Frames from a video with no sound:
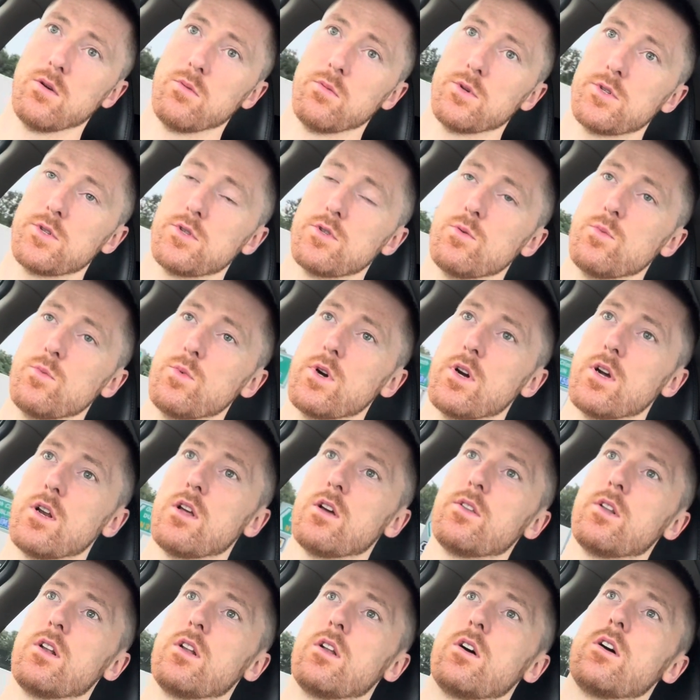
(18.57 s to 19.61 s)
Somewhere
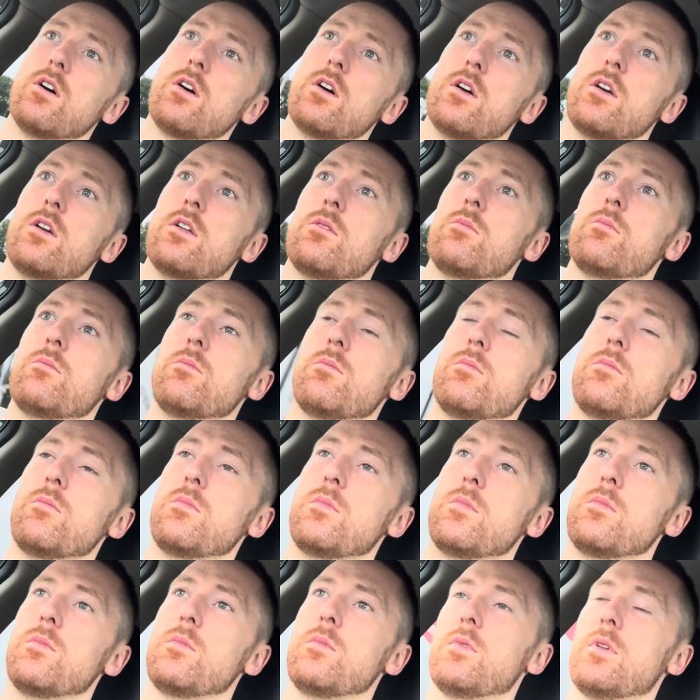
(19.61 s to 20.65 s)
along the
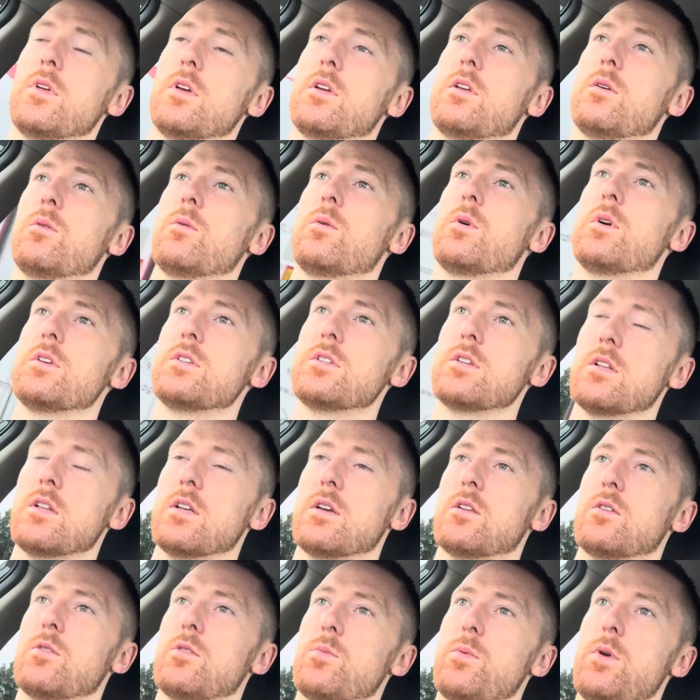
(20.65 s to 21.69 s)
line, like, what is it?
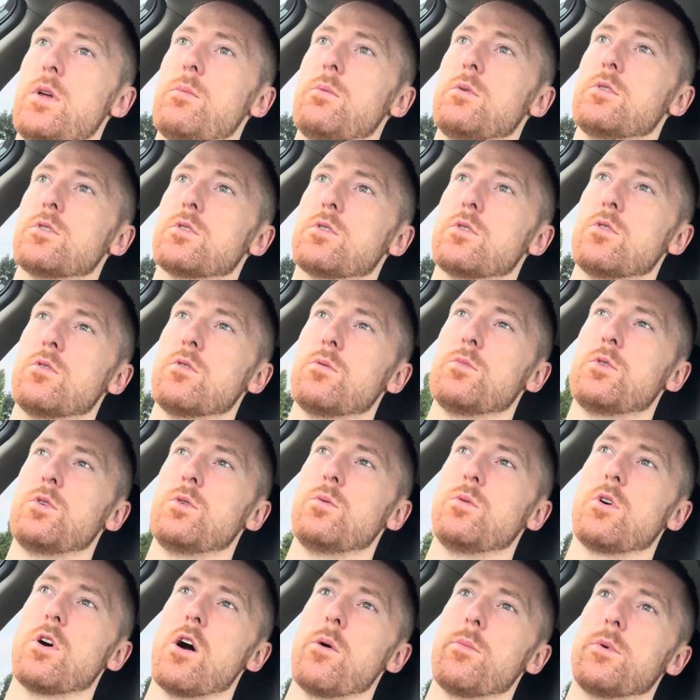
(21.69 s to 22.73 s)
Like, do people just come
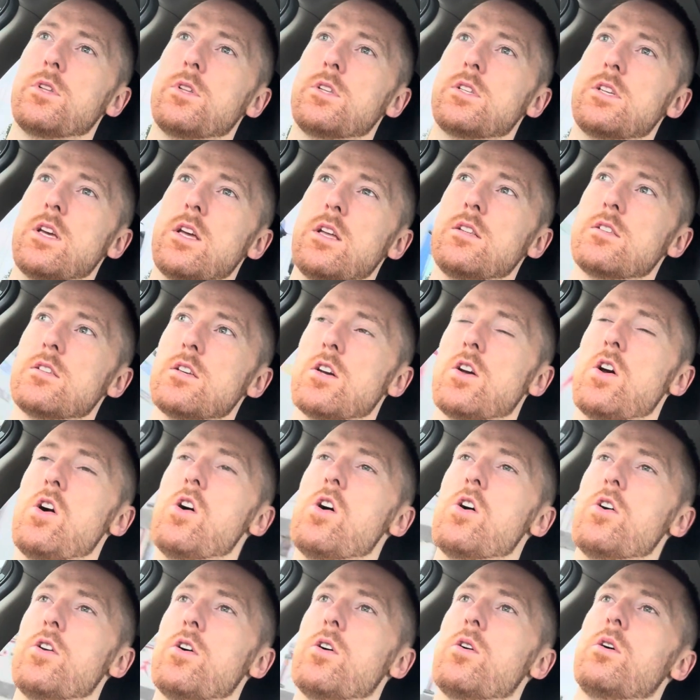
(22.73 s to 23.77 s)
to common sense? Like,
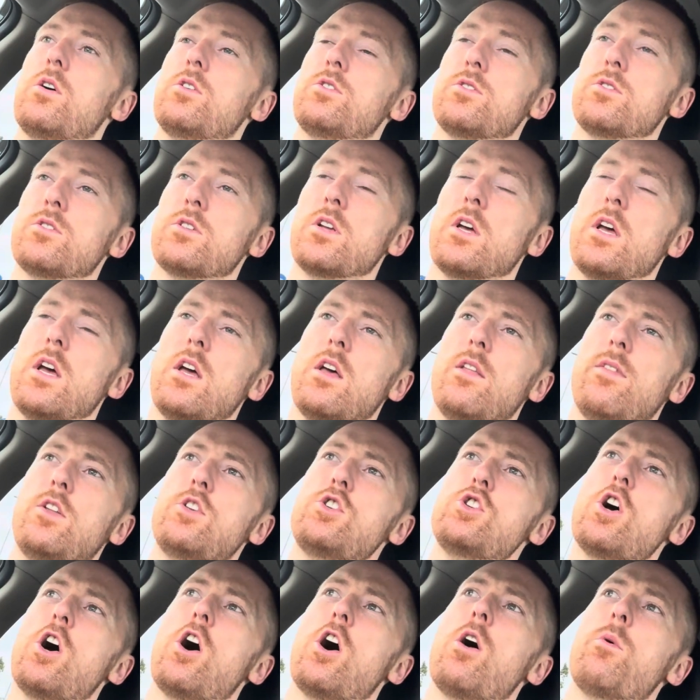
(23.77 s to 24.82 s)
oh no, I'll just, the
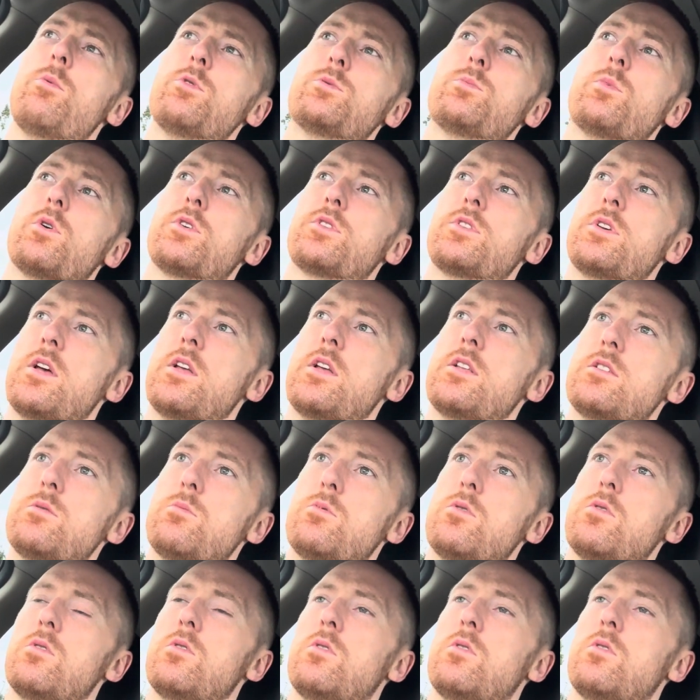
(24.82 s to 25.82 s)
job is more sensible.